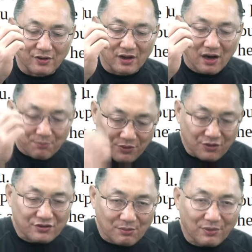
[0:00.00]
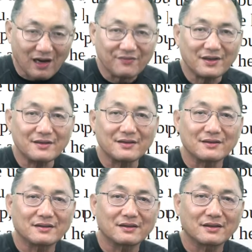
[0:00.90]
abuse the Prophet,
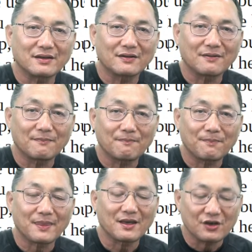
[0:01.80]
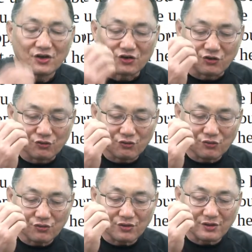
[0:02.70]

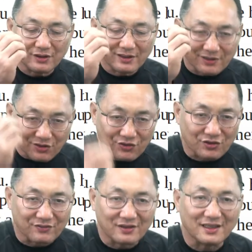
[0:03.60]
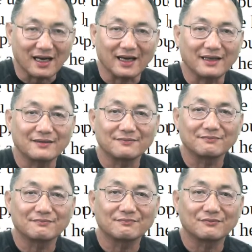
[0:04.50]
you deserve to die.
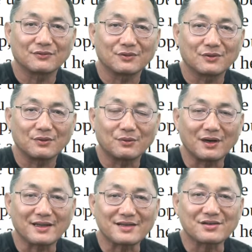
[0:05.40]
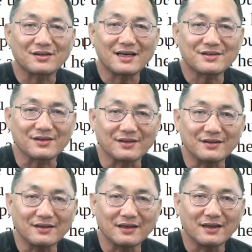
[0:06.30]
Well, that's the lesson
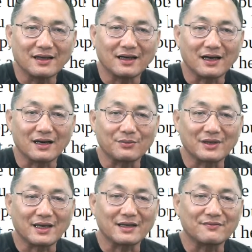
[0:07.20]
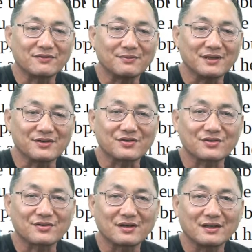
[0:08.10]
we get it from
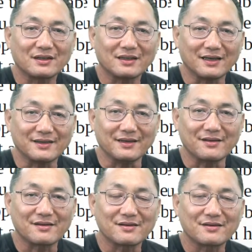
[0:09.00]
this hadith.